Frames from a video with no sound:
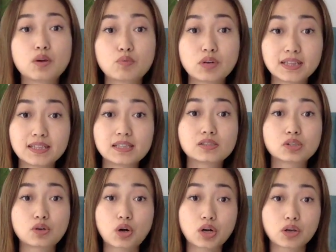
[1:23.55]
released
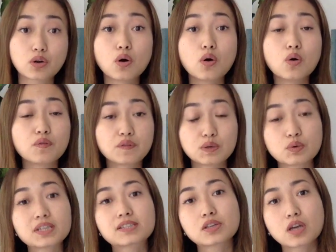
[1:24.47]
an article a few
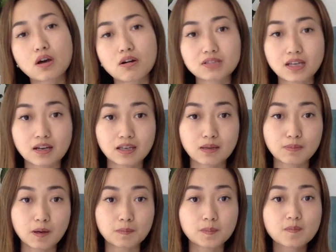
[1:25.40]
weeks ago talking
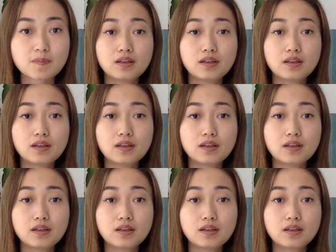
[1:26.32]
about